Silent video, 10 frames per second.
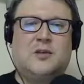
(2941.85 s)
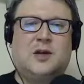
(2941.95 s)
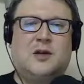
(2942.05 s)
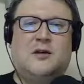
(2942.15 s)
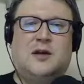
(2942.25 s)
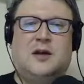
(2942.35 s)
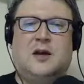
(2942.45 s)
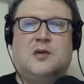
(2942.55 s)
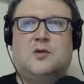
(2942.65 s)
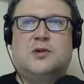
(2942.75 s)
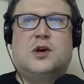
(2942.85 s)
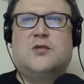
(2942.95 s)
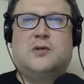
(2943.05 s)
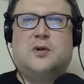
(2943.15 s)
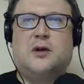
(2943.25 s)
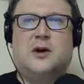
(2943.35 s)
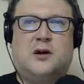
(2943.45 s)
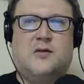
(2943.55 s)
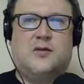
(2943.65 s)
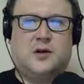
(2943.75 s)
I mean, and the resolve that really
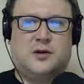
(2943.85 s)
all of